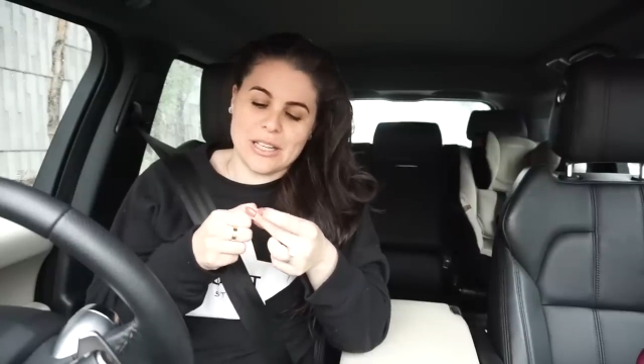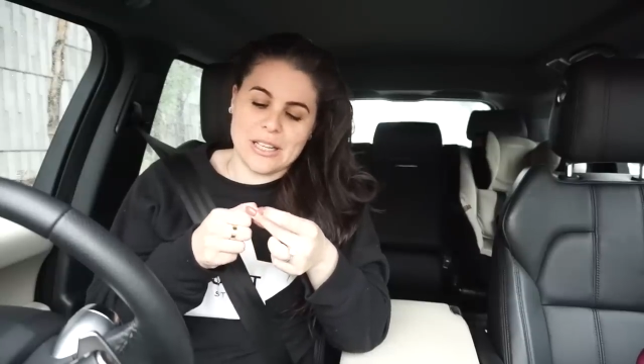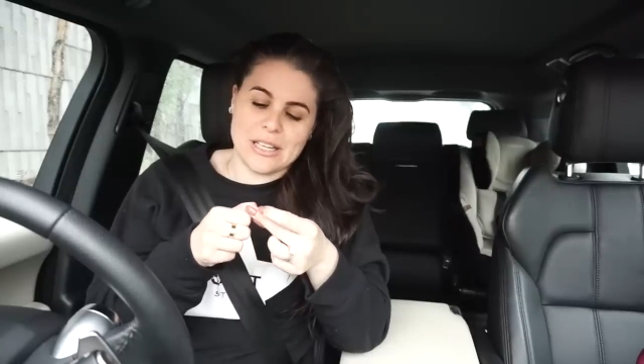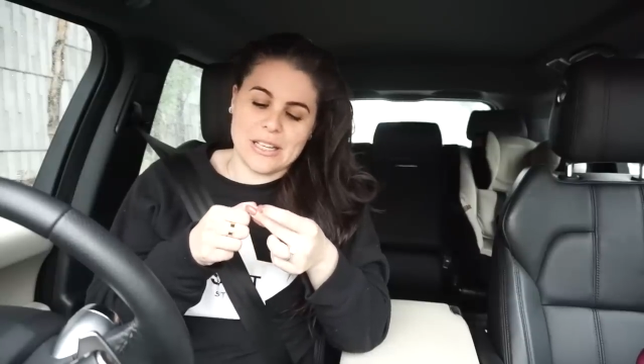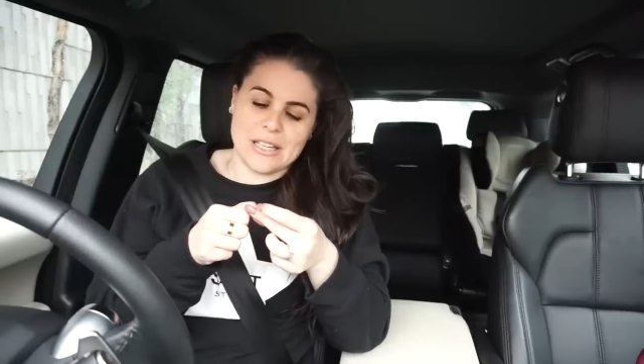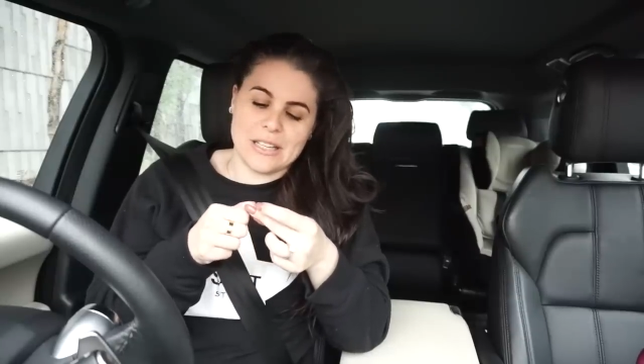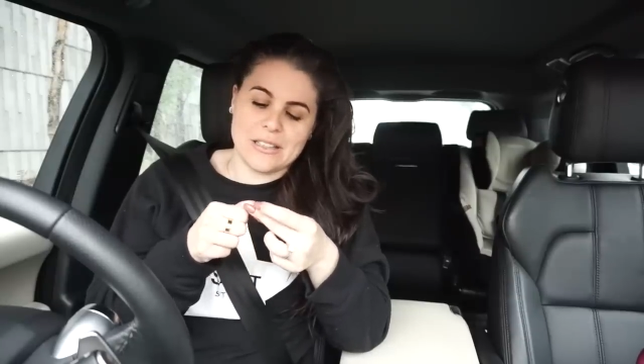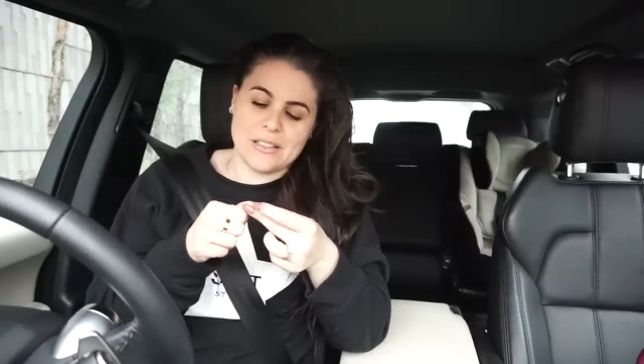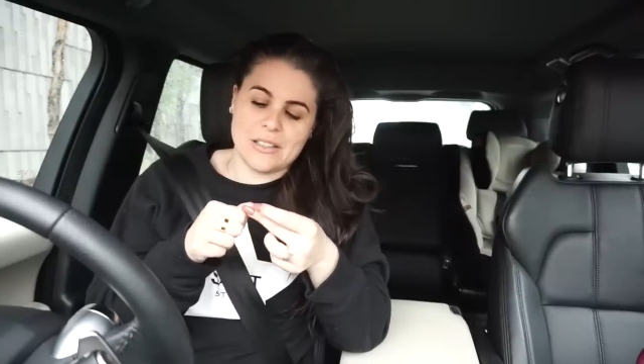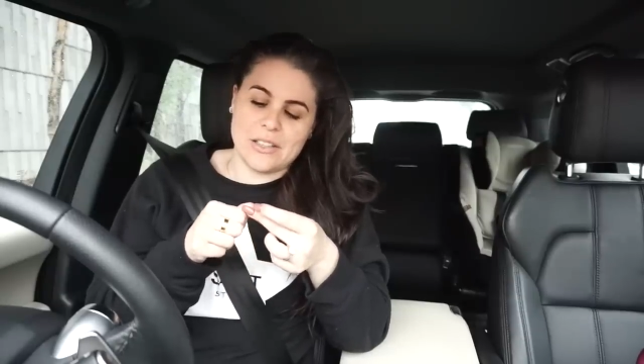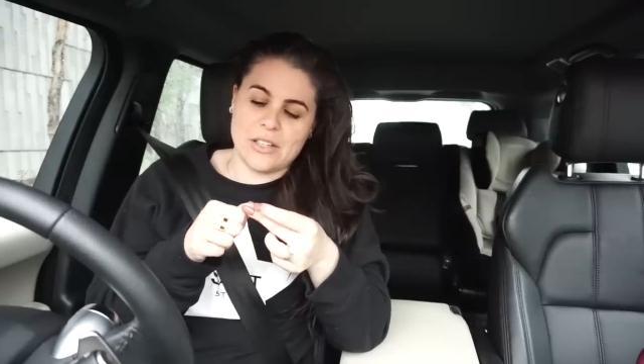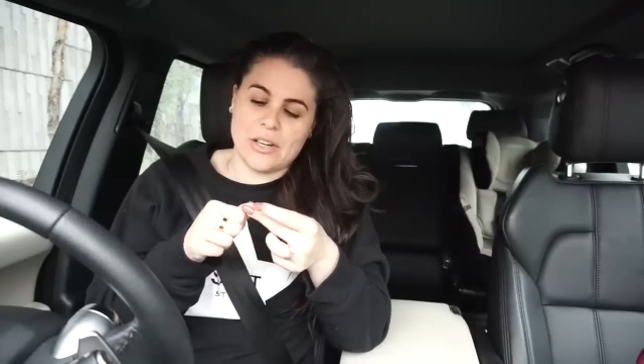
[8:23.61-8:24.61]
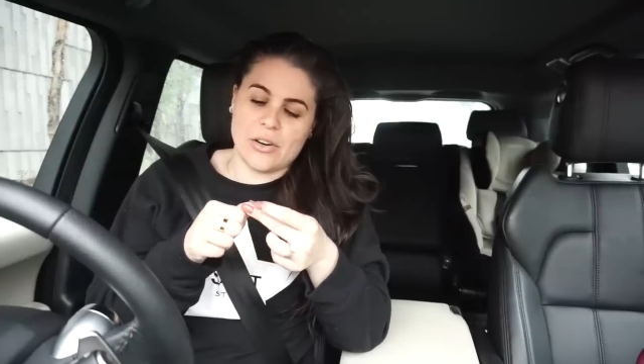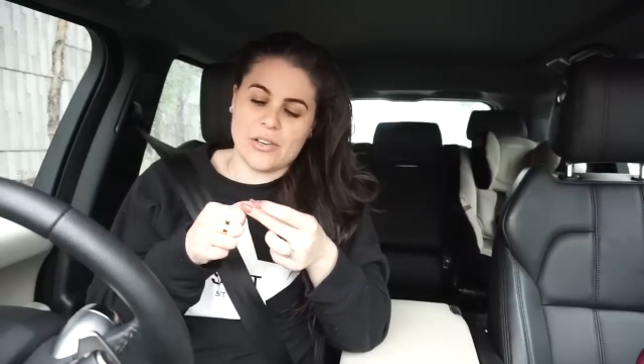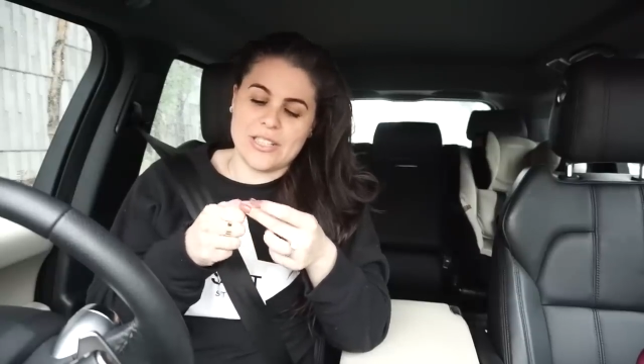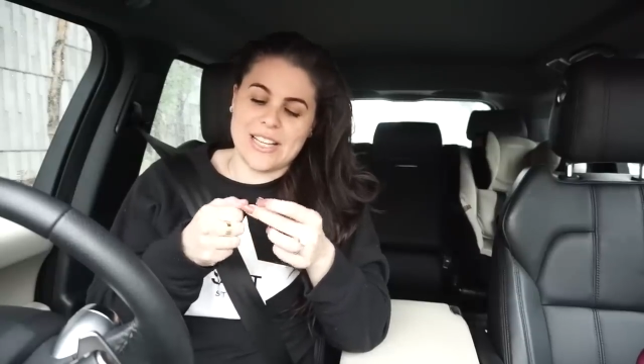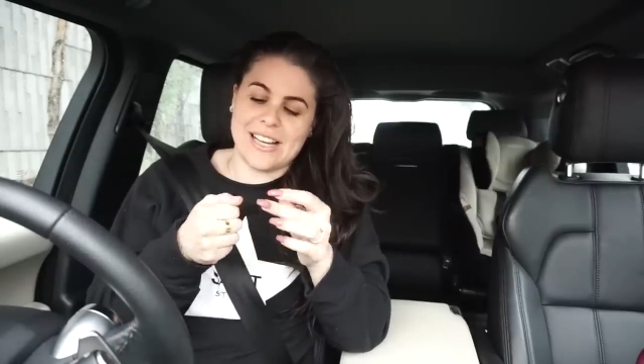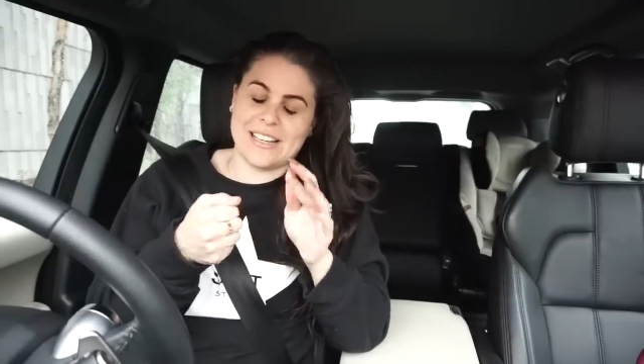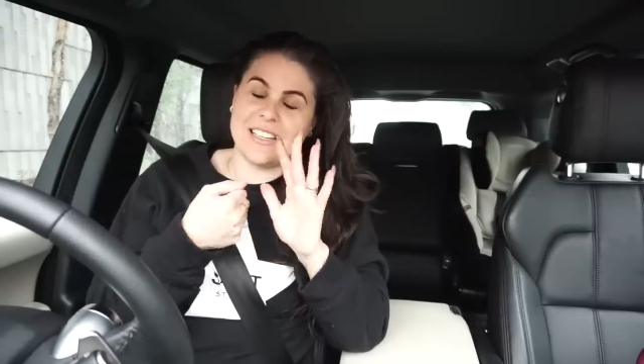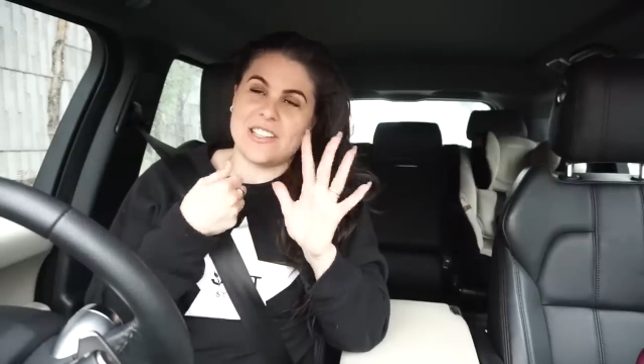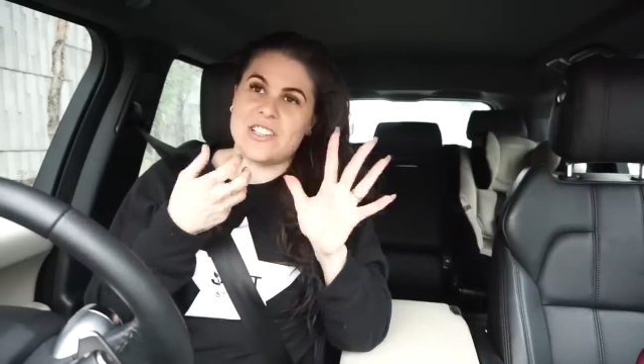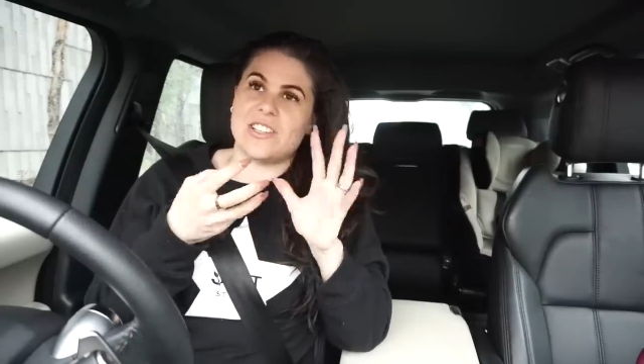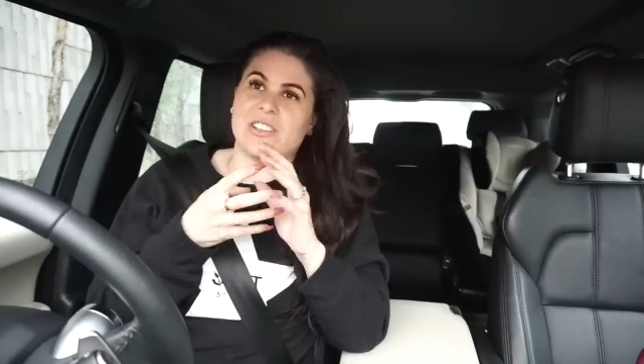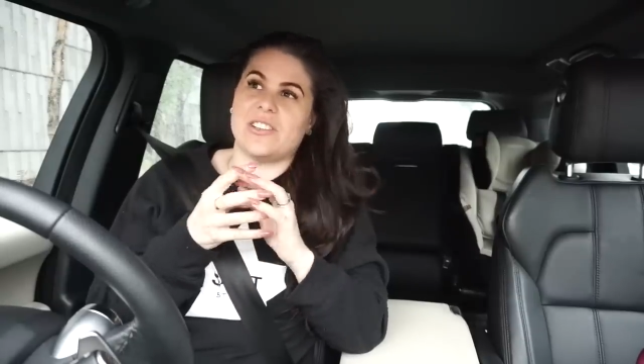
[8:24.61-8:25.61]
uh, you know,
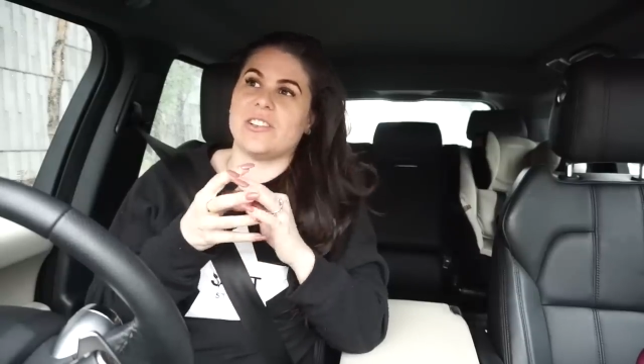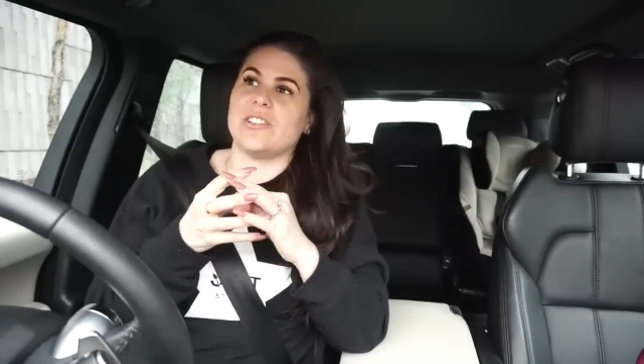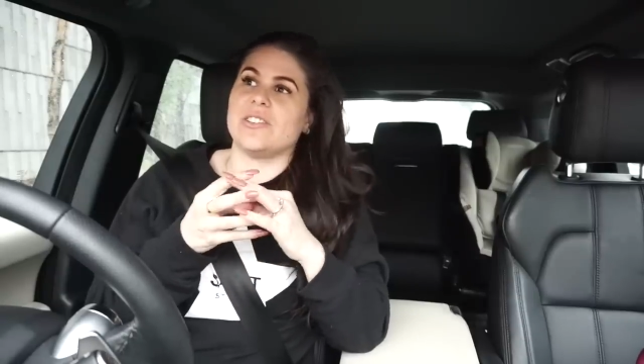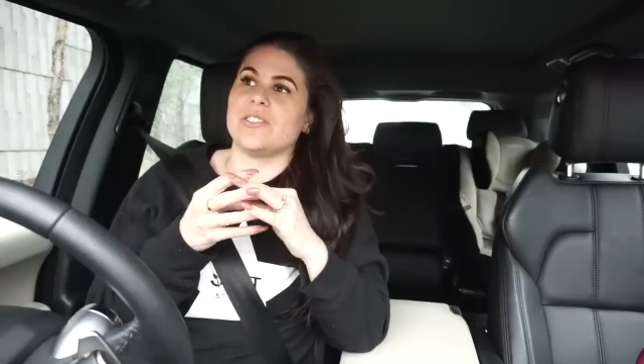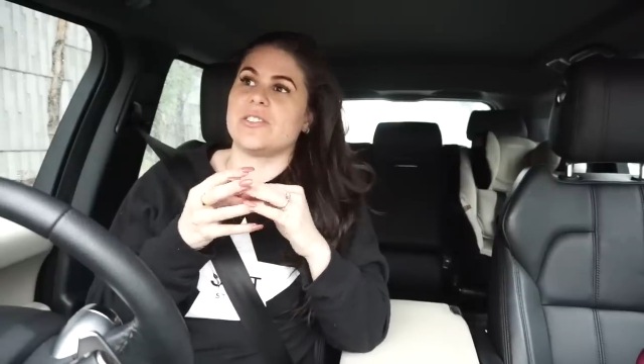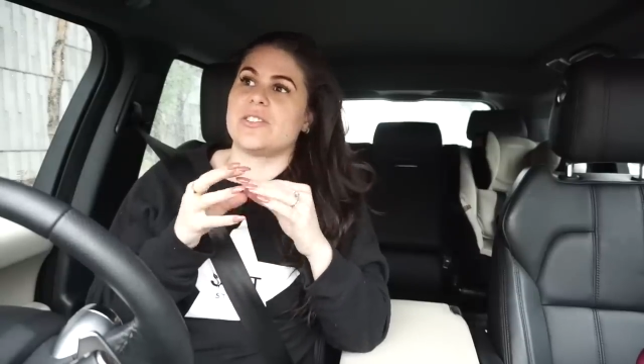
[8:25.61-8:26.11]
technician girl,